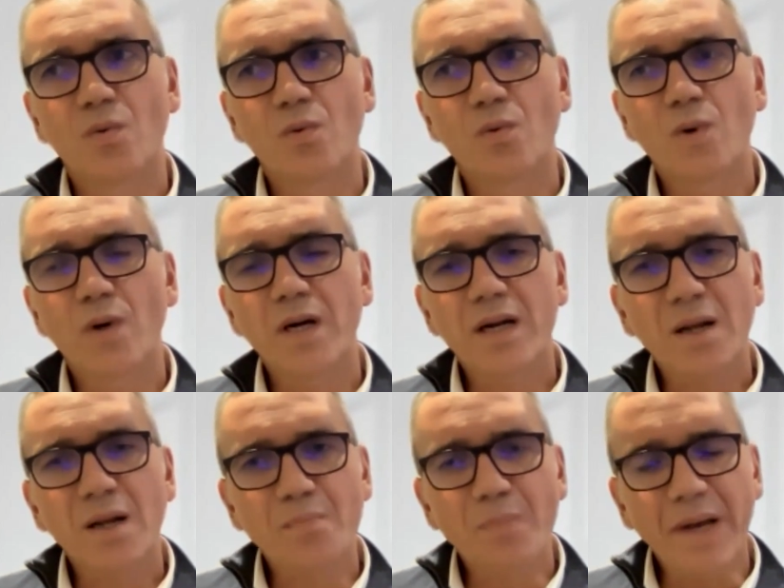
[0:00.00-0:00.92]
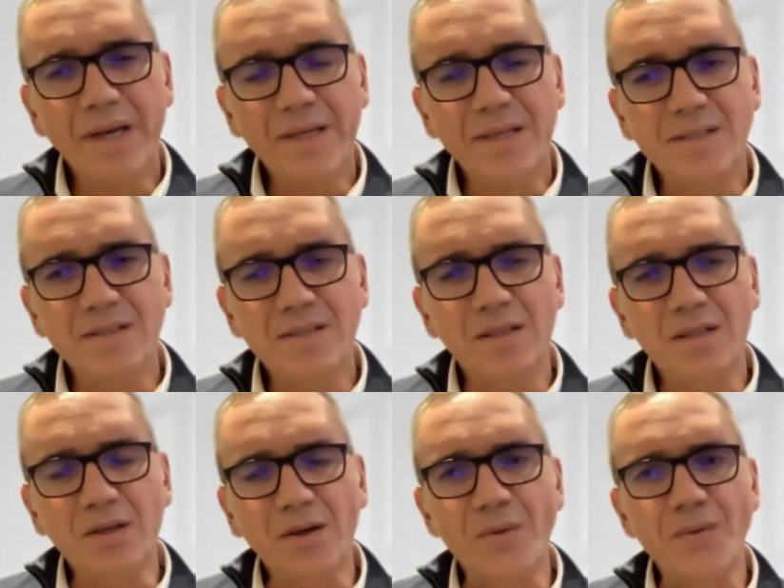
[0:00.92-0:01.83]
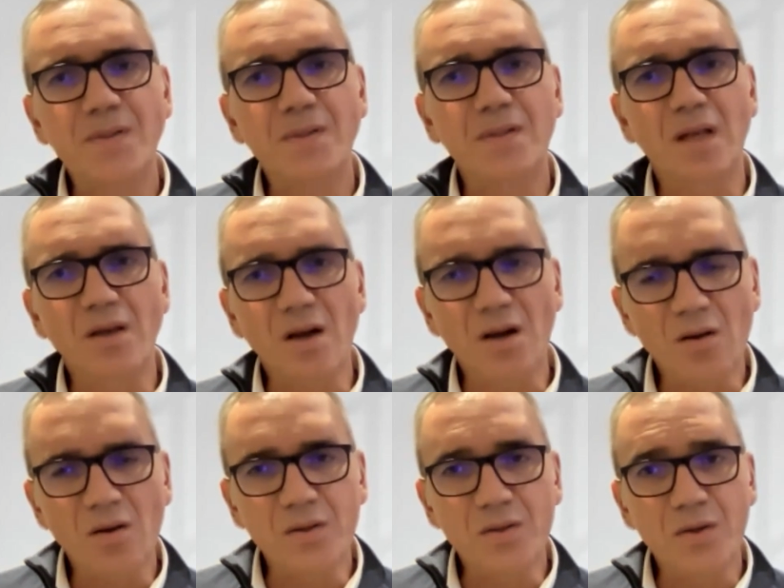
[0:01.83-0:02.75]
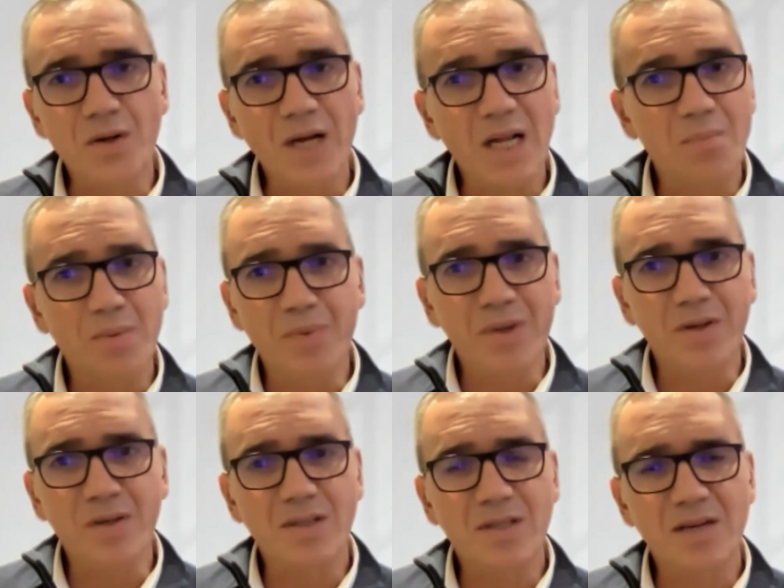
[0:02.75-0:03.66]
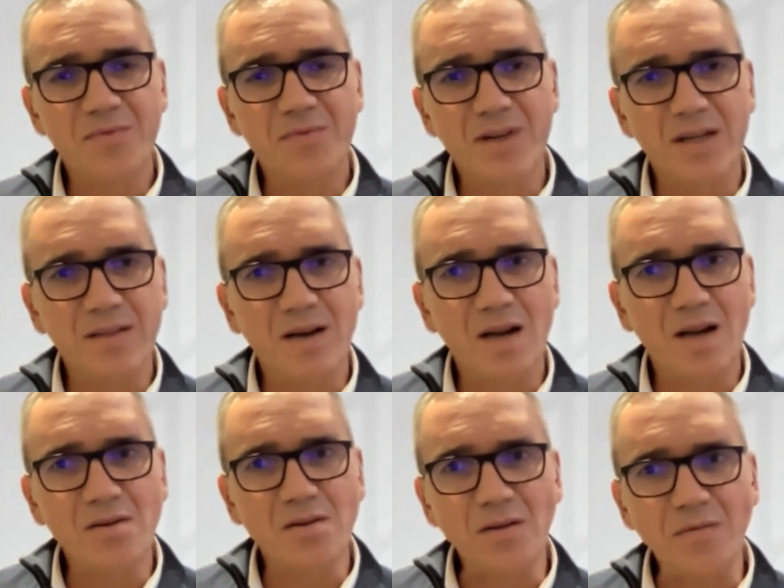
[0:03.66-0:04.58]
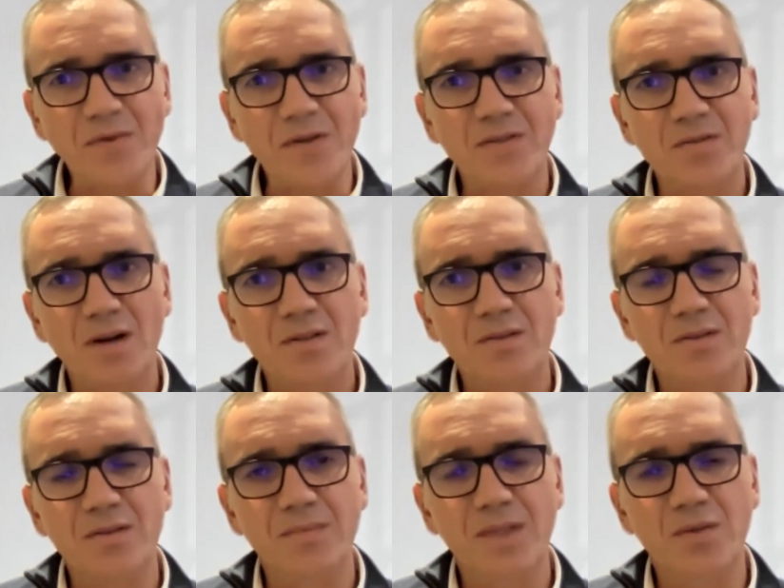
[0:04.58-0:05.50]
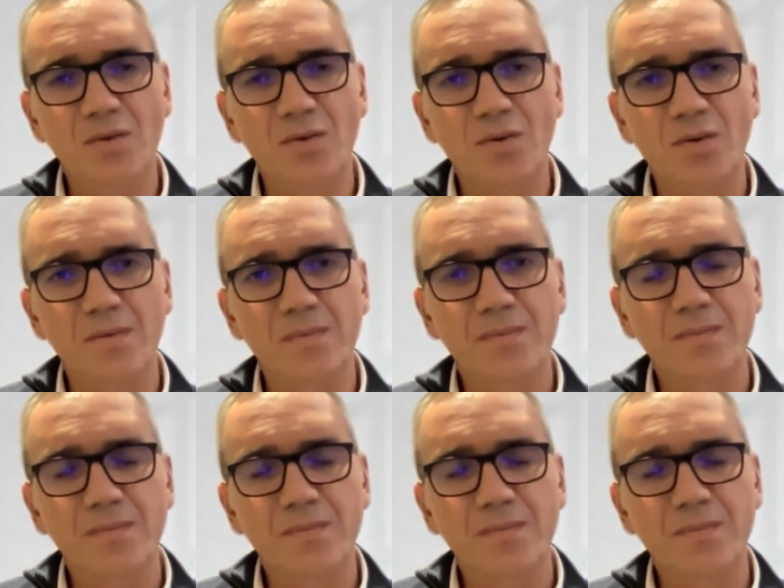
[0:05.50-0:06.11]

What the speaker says: where are based the yachts that you are going to help? Because in Africa, there are no infrastructure at all.